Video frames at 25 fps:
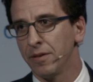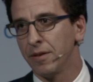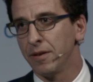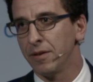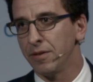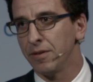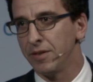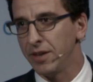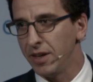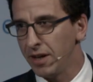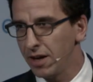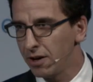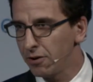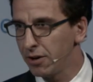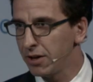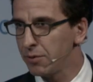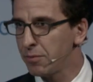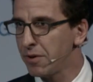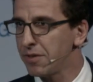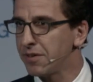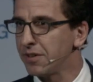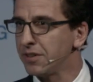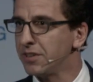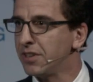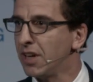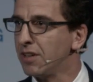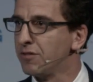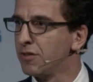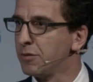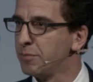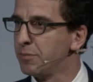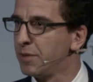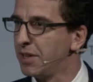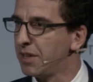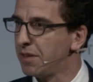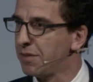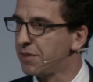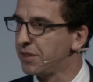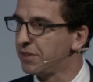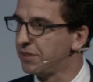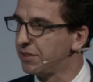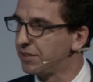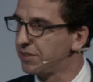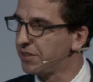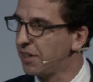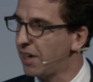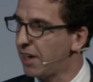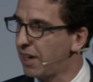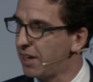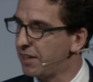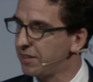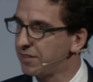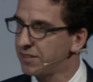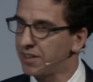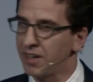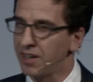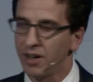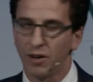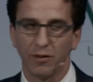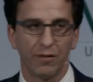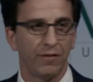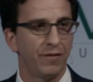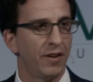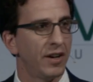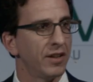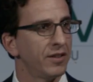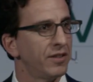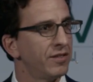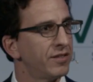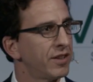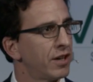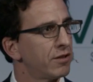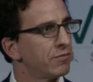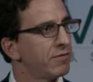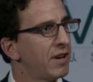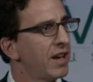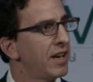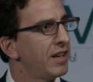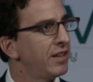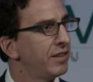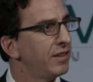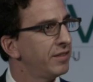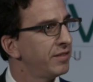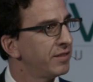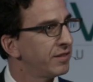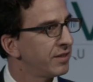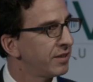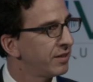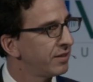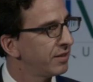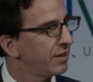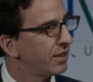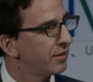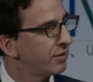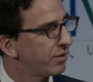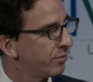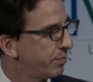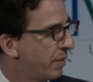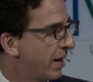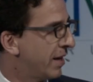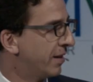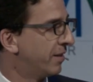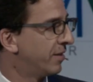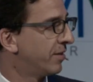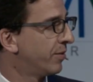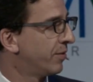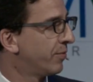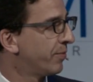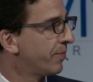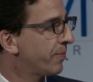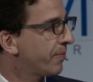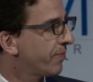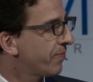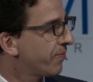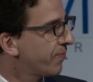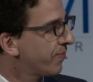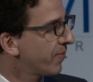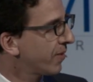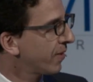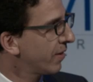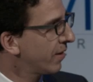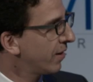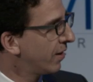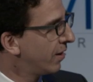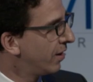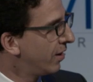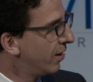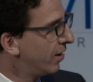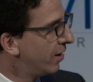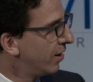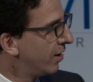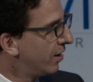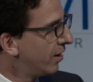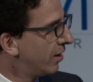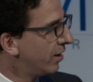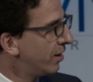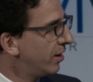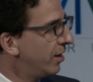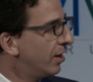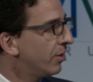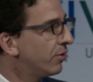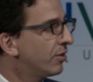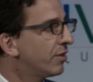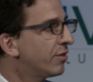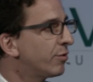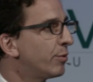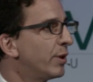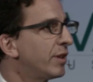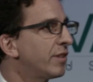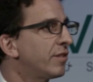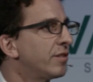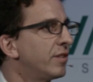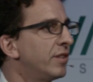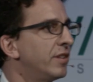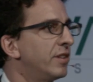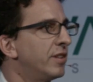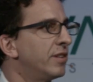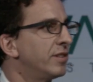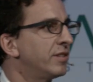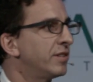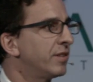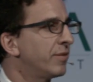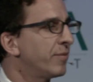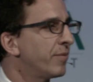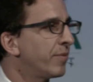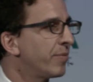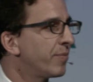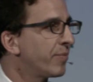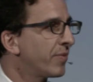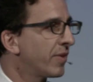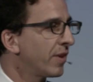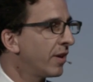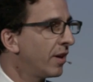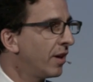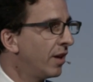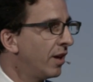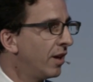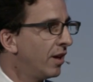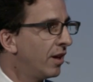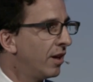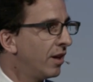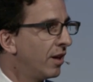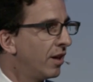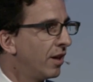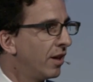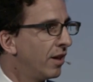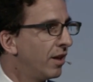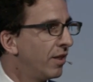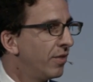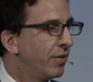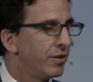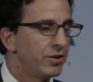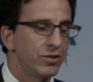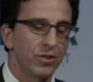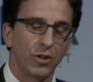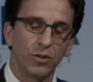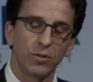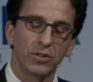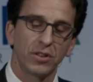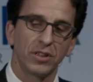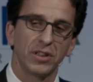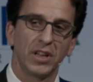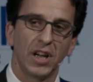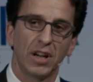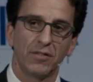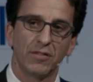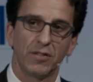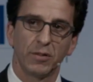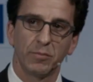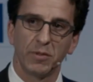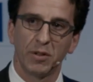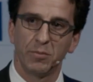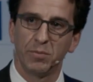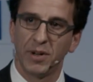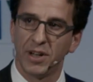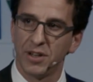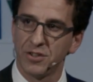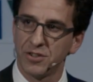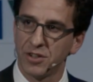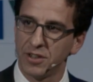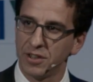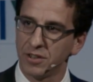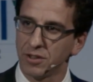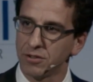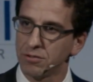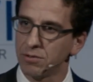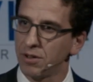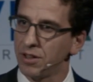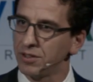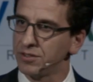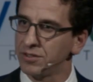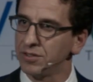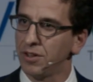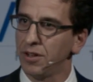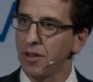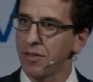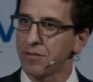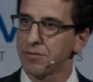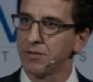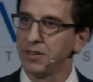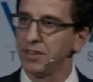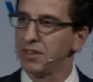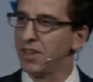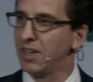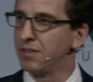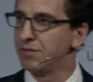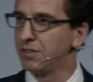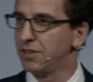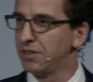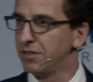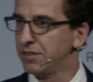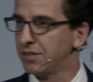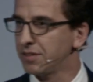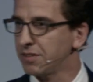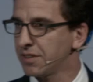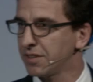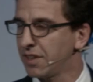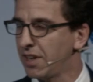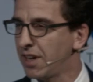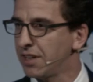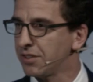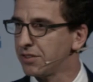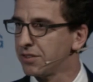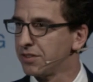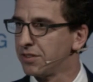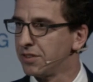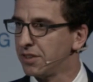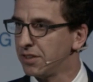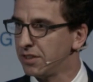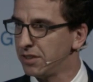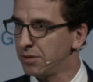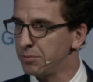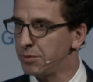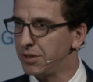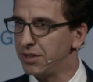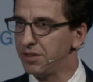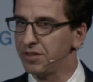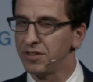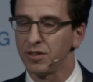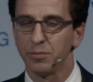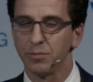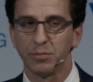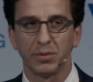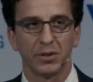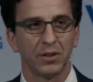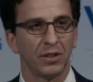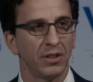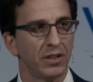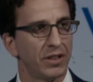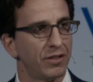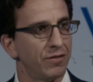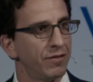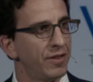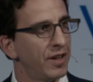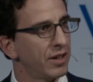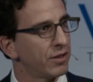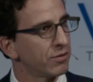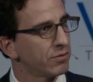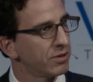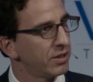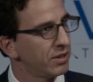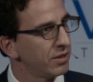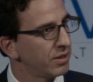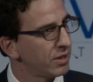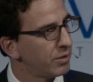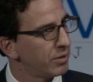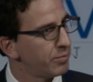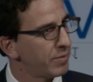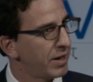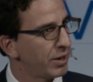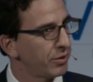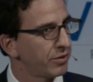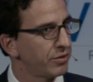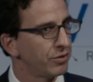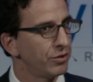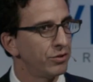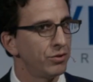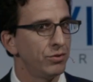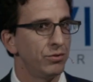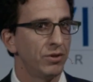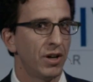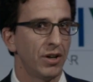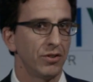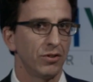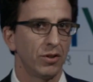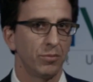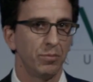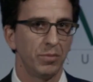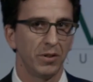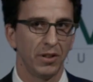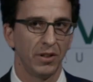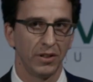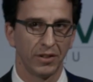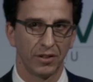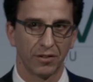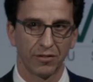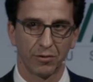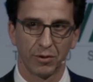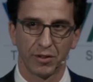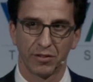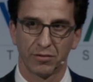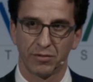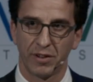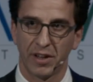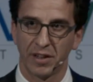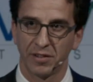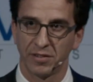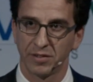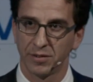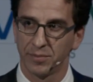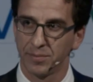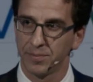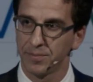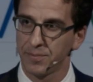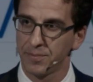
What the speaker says: The area within government that decides how funds are raised and spent. Here in Switzerland, the total government budget across all three levels, cantonal, municipal, and federal, amounts to 200 billion Swiss francs.